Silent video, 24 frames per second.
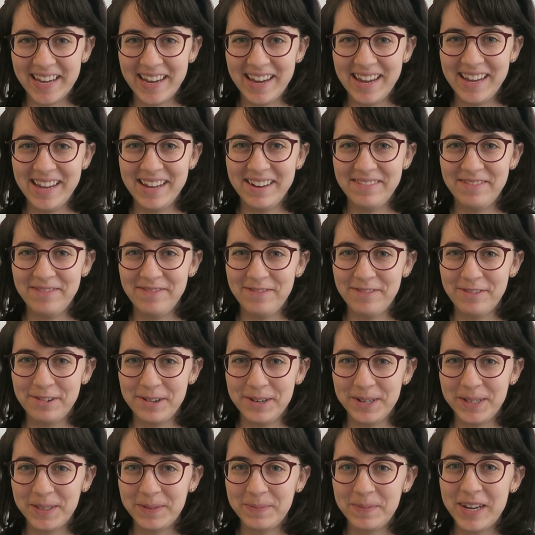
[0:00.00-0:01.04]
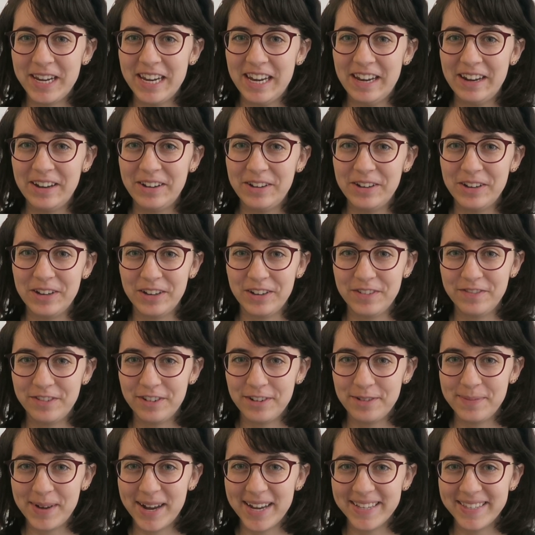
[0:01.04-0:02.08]
it forced me to cook
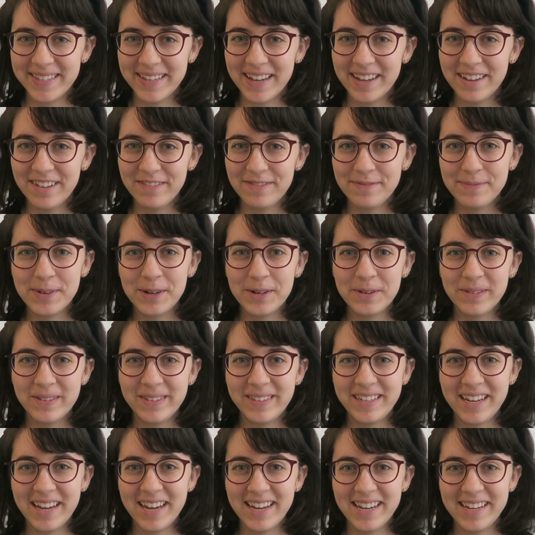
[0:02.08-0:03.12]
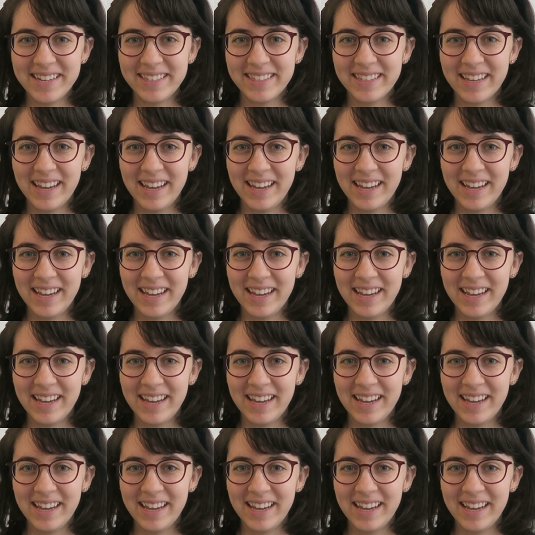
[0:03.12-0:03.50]
for myself most days,